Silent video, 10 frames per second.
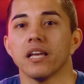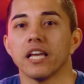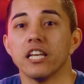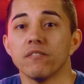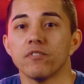
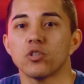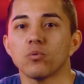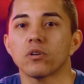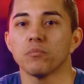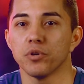
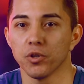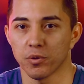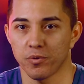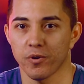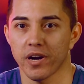Individual computer
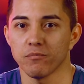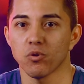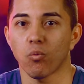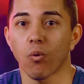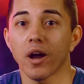programs
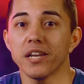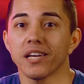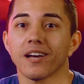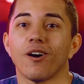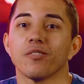
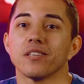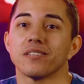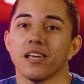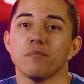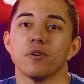running on the
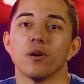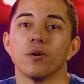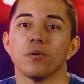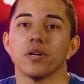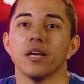same
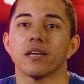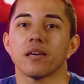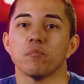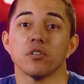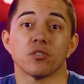node
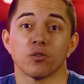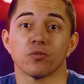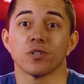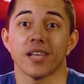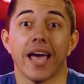can be
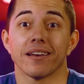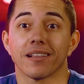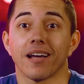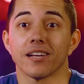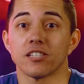servers and
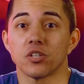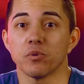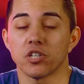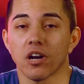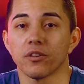clients to
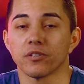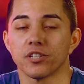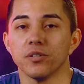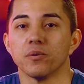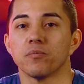each other
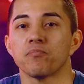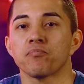too.